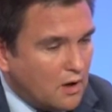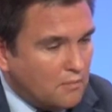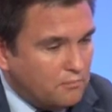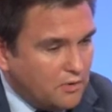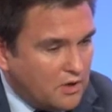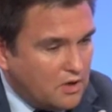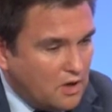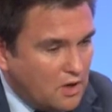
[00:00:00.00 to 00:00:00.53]

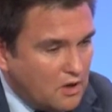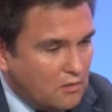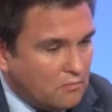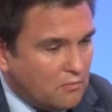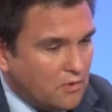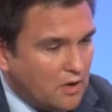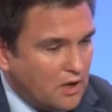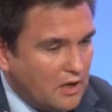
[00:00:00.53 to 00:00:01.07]

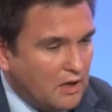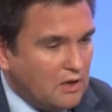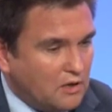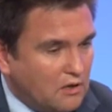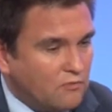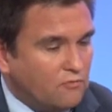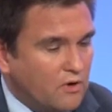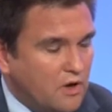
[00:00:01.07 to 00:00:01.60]
became, in
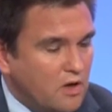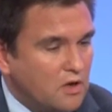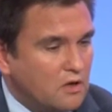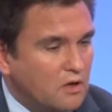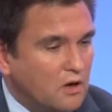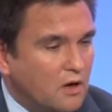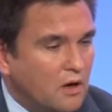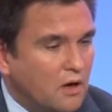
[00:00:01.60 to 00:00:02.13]
a
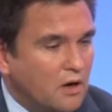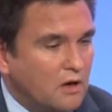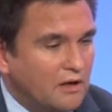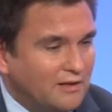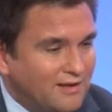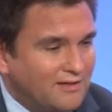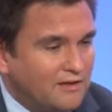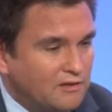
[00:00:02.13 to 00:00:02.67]
way, an
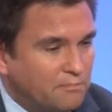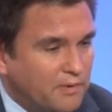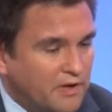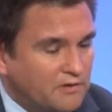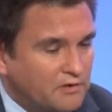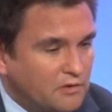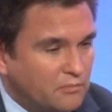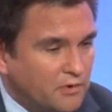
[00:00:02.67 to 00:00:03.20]

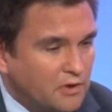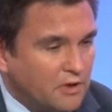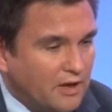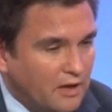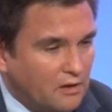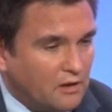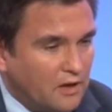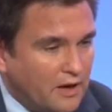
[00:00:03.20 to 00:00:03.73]
indispensable
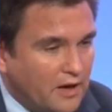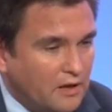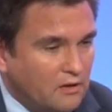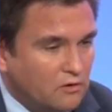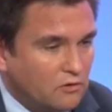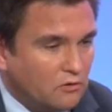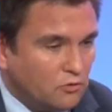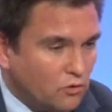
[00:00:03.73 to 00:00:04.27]

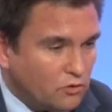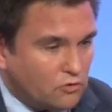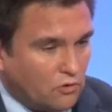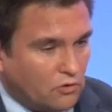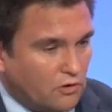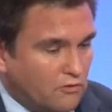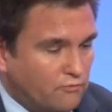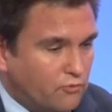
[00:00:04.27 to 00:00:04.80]
ally not
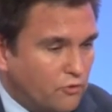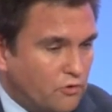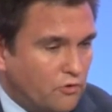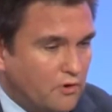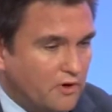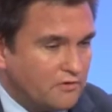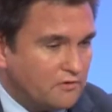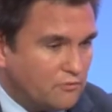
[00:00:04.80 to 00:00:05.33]
only for
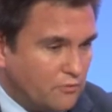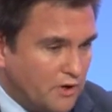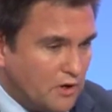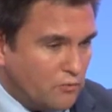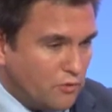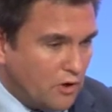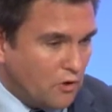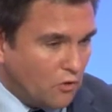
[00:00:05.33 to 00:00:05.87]
US, where
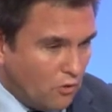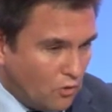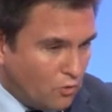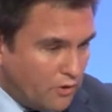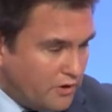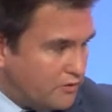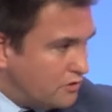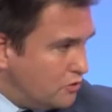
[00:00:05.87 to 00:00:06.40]
we
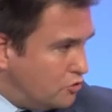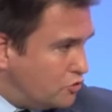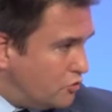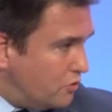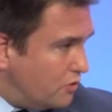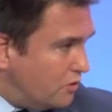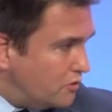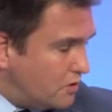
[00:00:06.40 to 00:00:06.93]
always
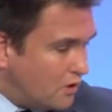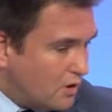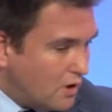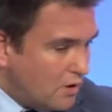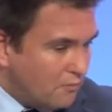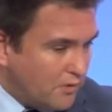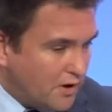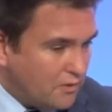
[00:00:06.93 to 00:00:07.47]
enjoyed
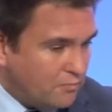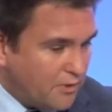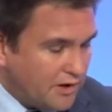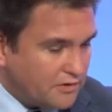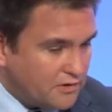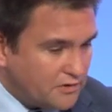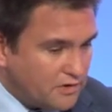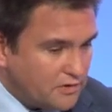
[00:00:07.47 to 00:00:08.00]

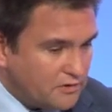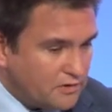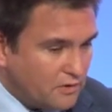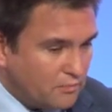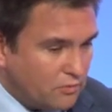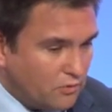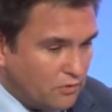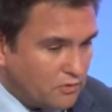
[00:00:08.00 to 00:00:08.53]
bipartisan
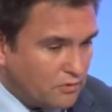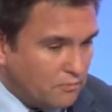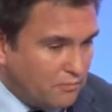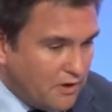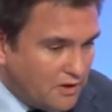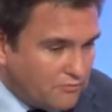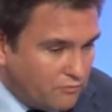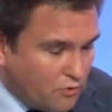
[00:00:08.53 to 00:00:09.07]
support,
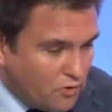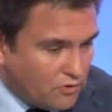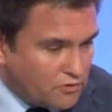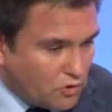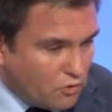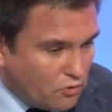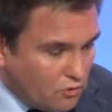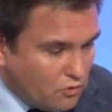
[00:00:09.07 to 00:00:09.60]
but for
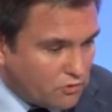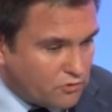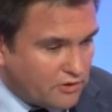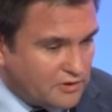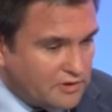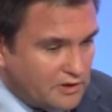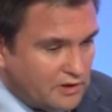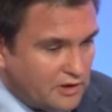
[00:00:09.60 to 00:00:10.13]
the whole
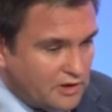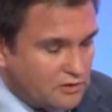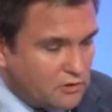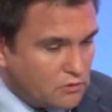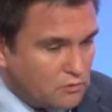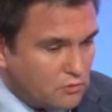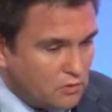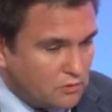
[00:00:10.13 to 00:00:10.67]

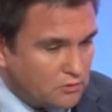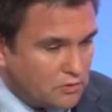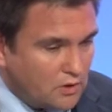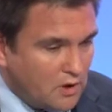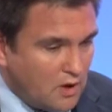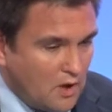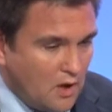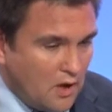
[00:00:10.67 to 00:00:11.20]
transatlantic world.
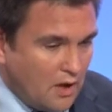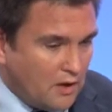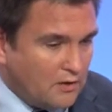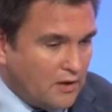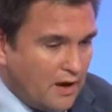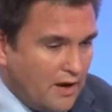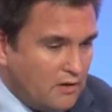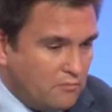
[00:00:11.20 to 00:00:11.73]

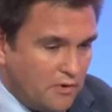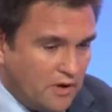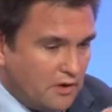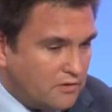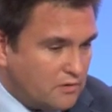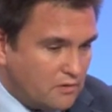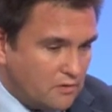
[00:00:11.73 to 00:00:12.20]
And I met,